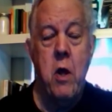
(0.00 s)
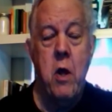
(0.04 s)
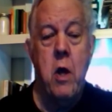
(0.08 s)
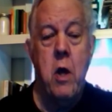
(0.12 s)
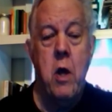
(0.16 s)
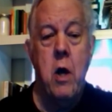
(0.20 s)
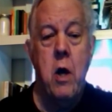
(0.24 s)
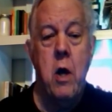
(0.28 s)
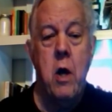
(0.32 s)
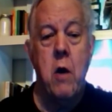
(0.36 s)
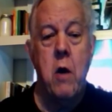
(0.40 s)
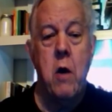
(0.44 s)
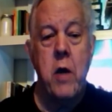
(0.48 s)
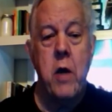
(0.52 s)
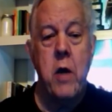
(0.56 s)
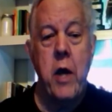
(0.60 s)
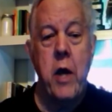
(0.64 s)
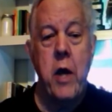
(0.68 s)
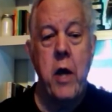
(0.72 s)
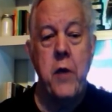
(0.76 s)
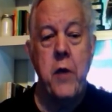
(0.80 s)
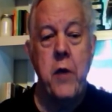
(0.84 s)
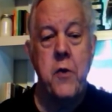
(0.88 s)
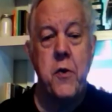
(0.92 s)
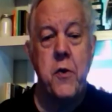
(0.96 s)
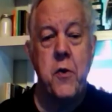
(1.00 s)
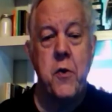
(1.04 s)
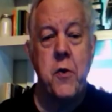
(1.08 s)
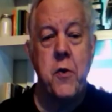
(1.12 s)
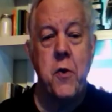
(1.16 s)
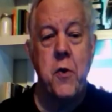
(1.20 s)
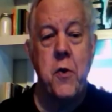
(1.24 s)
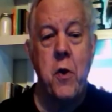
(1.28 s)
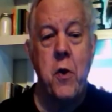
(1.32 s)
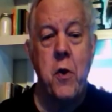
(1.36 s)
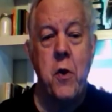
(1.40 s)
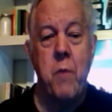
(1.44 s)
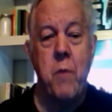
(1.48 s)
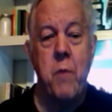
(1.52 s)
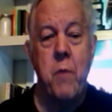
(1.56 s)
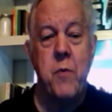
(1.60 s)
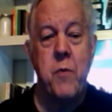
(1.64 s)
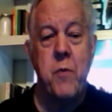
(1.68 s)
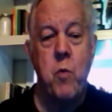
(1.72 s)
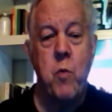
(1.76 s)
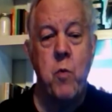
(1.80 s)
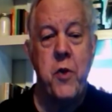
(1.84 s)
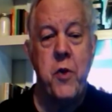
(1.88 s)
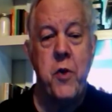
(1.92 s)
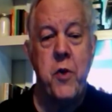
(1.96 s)
Okay, terms
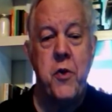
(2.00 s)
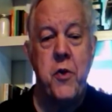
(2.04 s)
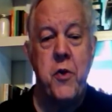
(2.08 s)
which